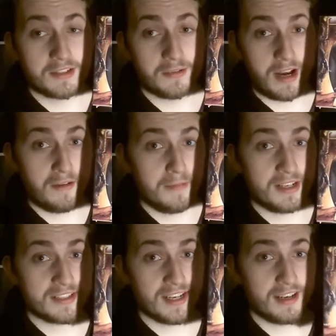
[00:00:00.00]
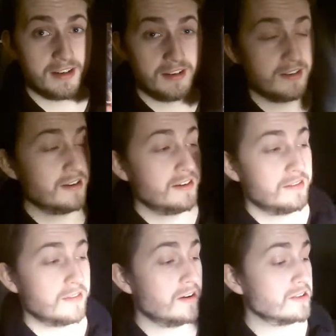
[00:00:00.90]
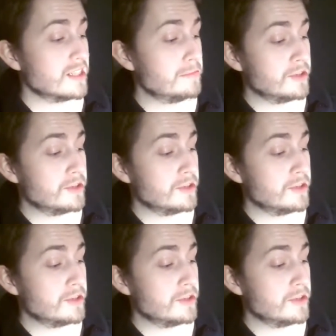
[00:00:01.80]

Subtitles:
I've been excited for a long time,